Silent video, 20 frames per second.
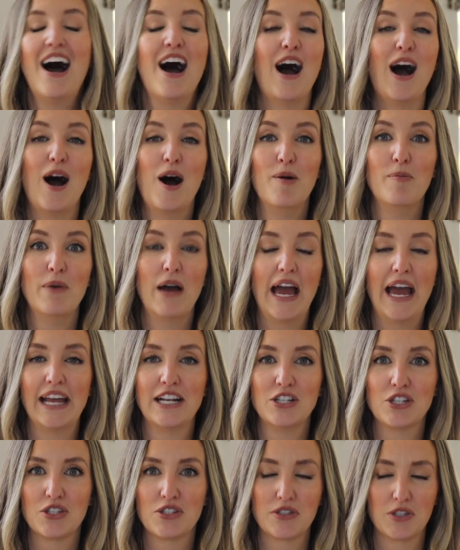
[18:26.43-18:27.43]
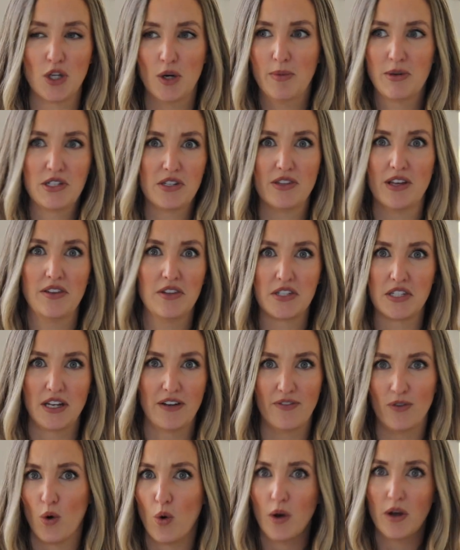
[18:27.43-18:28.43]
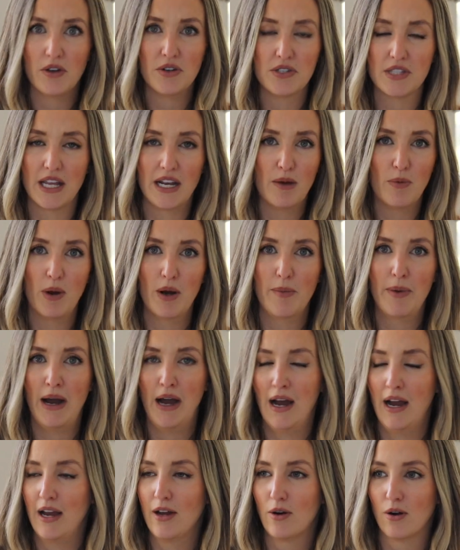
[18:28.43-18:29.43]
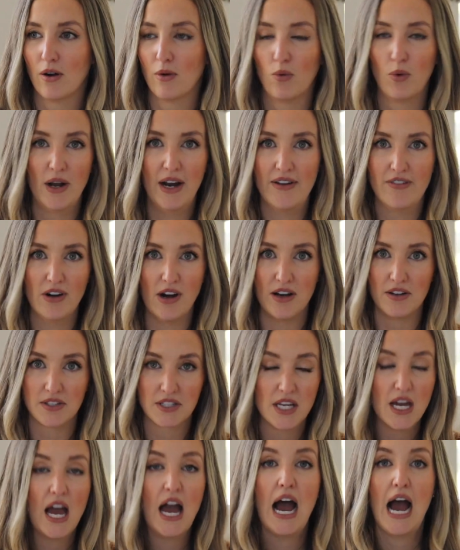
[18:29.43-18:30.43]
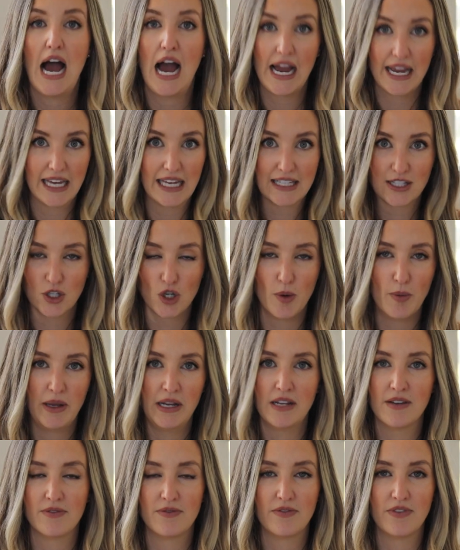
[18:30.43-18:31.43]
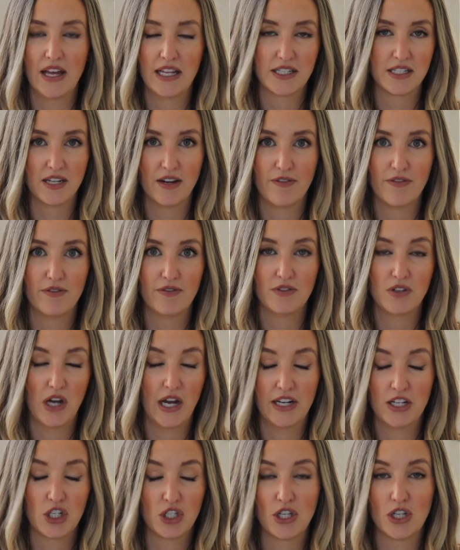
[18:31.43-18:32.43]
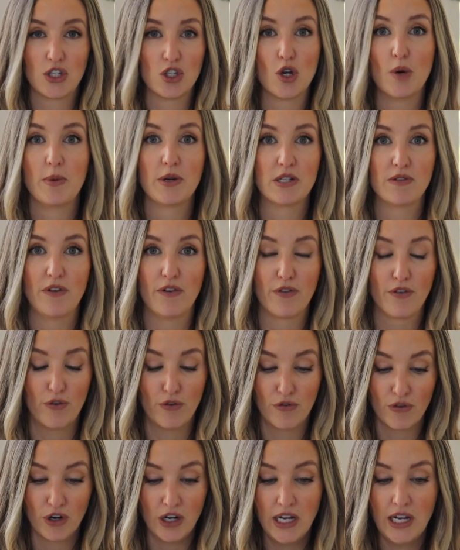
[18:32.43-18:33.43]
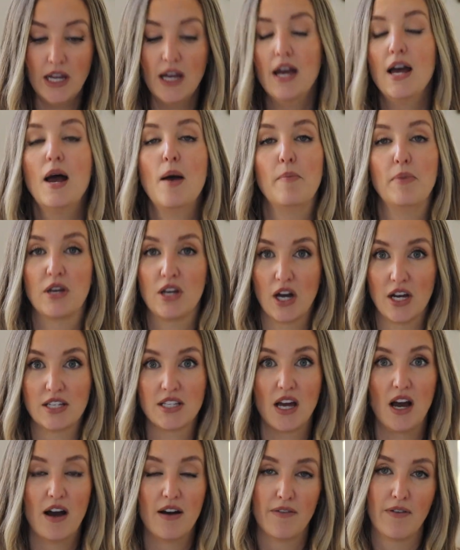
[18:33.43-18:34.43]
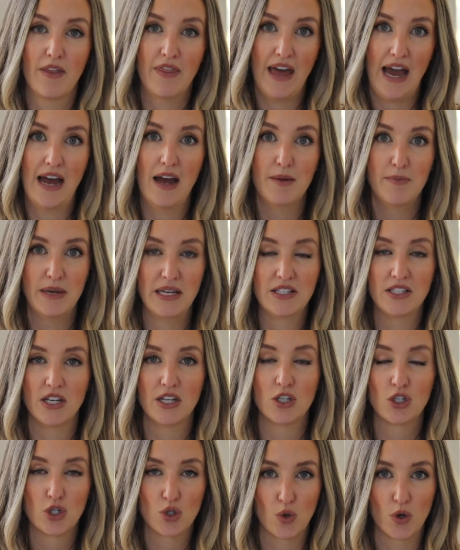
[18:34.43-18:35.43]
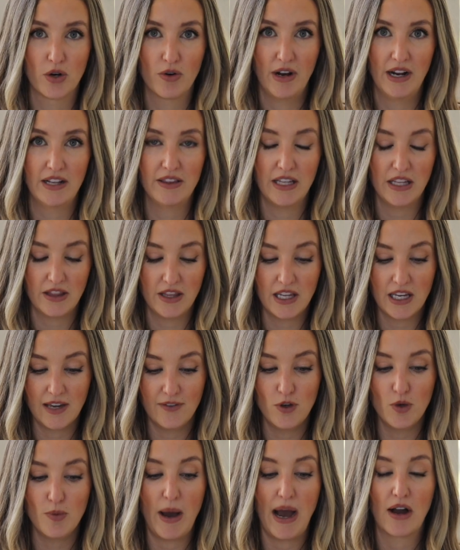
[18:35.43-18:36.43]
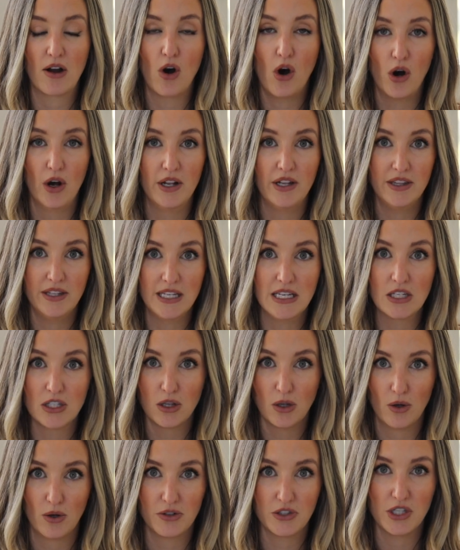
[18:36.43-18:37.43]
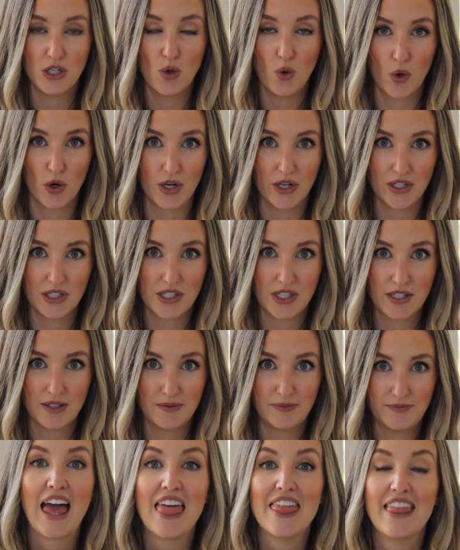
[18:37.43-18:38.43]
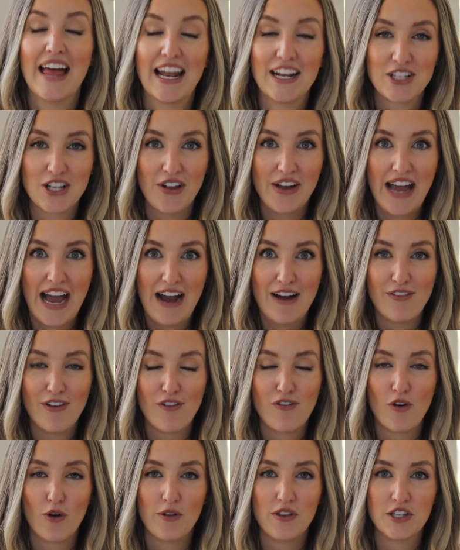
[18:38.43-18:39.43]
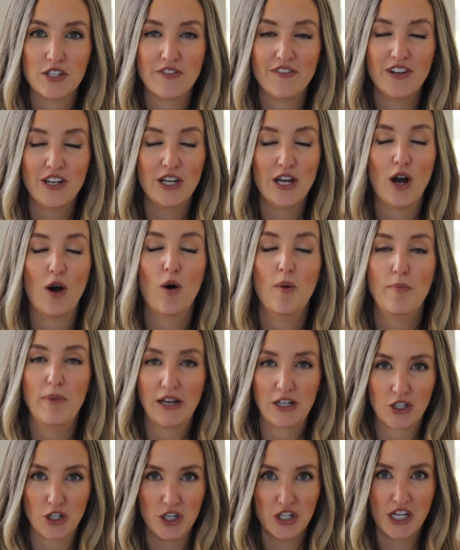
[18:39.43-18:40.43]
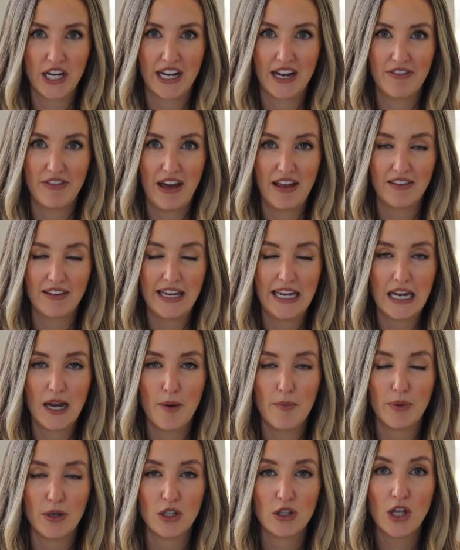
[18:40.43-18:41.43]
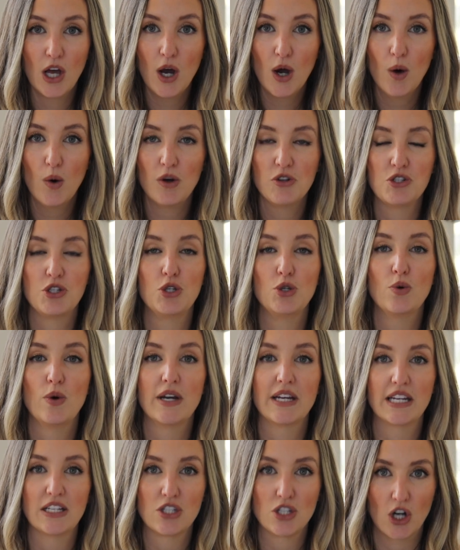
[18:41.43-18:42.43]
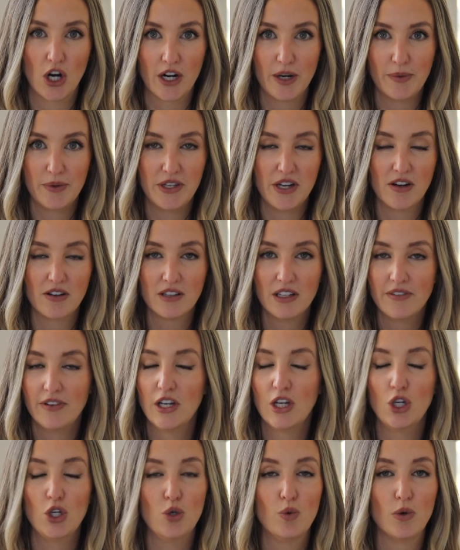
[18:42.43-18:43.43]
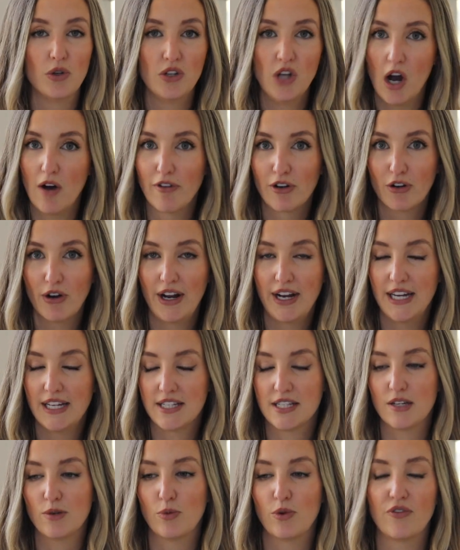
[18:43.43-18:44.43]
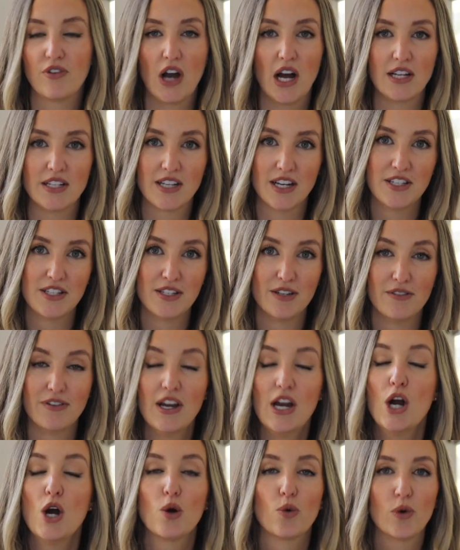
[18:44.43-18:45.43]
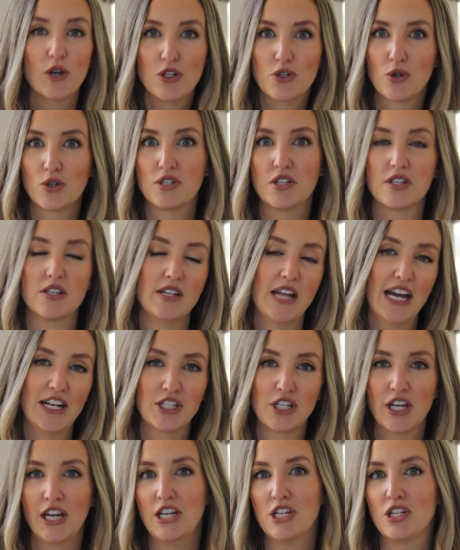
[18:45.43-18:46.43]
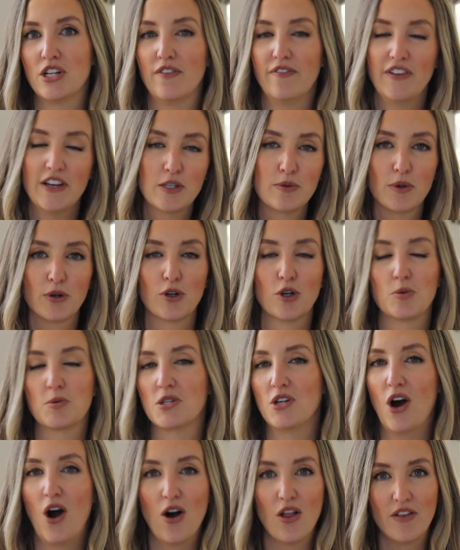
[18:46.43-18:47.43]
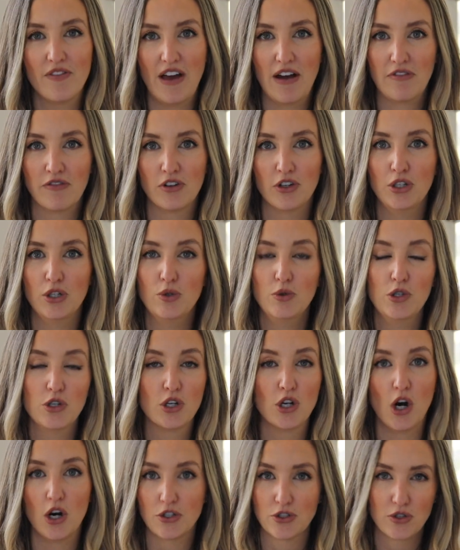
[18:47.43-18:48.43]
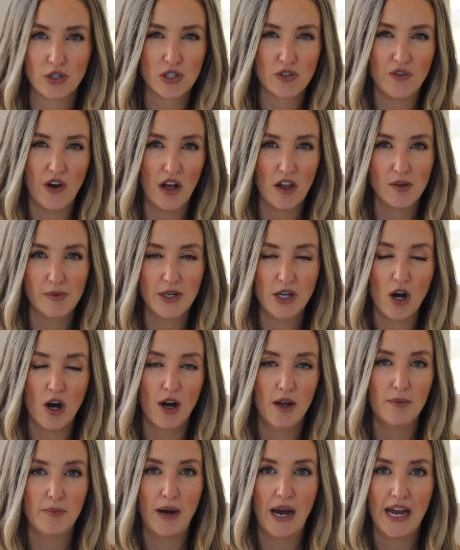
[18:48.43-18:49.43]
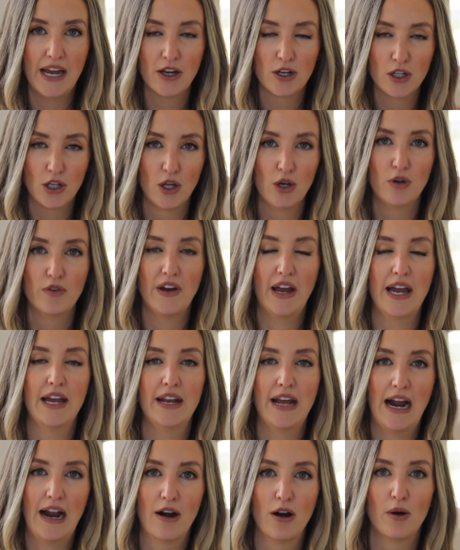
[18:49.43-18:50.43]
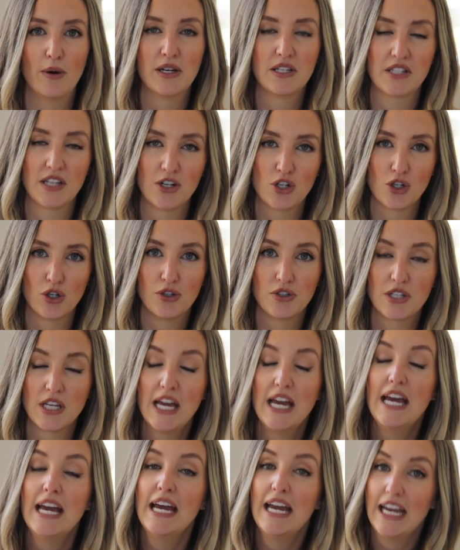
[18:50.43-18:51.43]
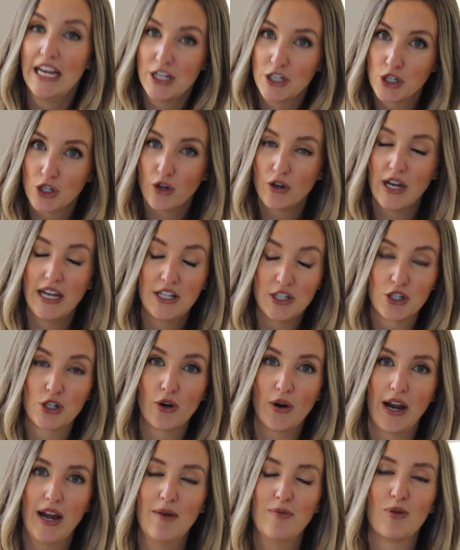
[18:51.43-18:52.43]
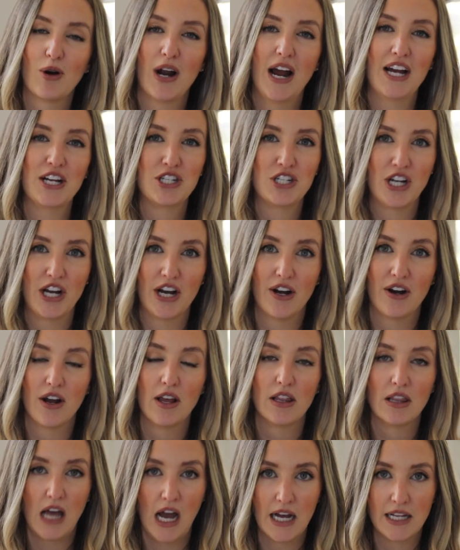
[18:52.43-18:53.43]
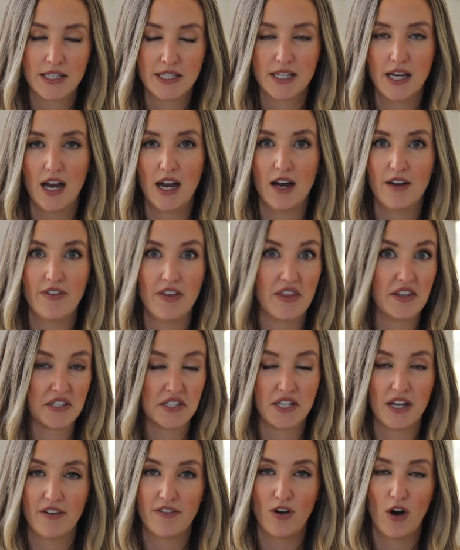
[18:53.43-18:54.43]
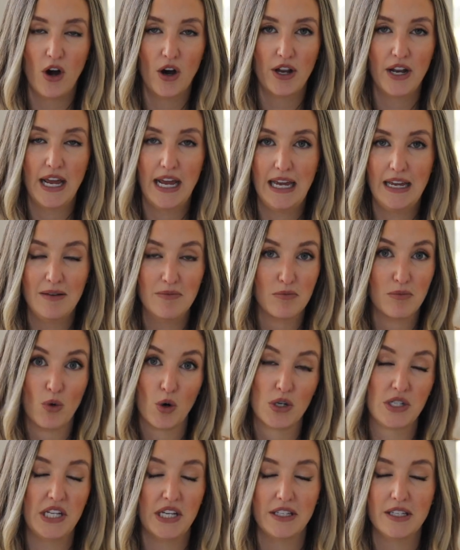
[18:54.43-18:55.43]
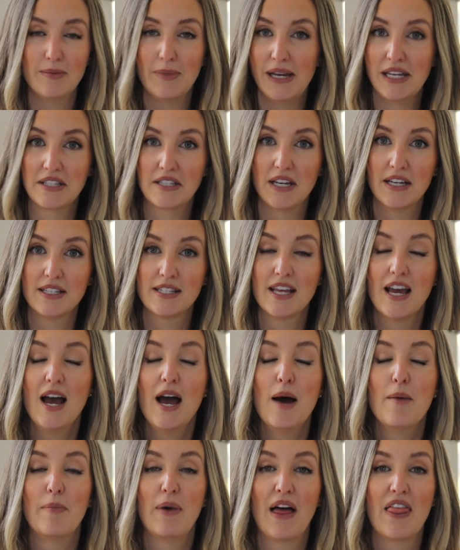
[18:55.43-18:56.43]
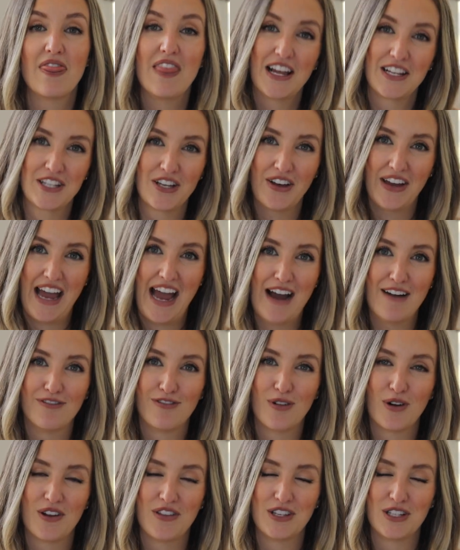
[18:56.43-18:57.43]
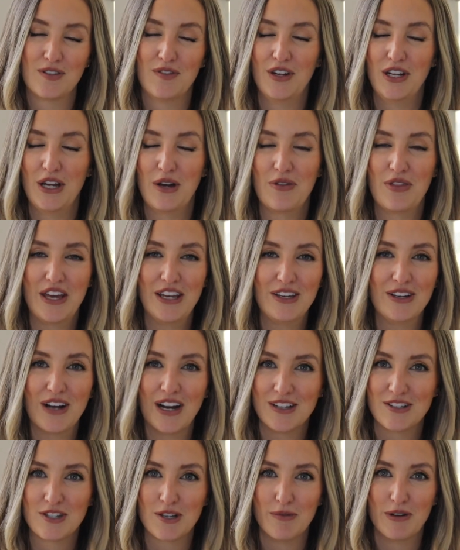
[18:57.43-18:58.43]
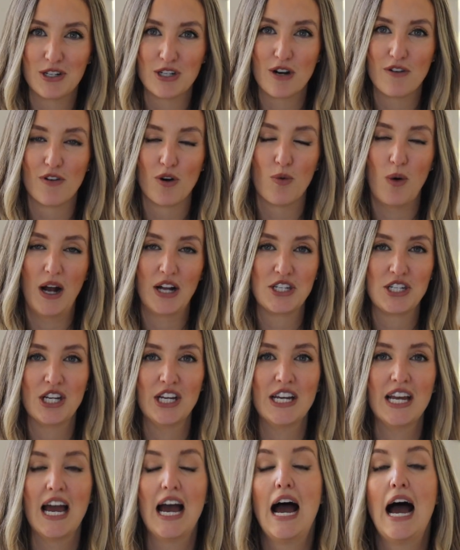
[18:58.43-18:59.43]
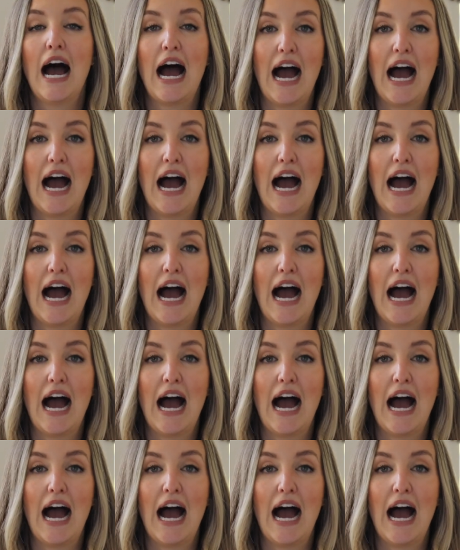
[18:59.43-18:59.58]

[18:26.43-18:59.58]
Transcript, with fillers: Um, and just so much of the other stuff, oils that I want to buy or whatever else. I get so many of that stuff, I just get so much of it for free because of that amazing store credit that they give you back on these loyalty orders. That is all I have for this video. Make sure to check out that link below to get started with Young Living. You will not regret it. We've got tons of resources and education and Facebook groups and all of that for you. You can also just follow me on my Clove and Arrow Essentials Instagram where I share lots of this stuff on a more daily basis. But that's all I have for this video. Thank you guys so much for watching.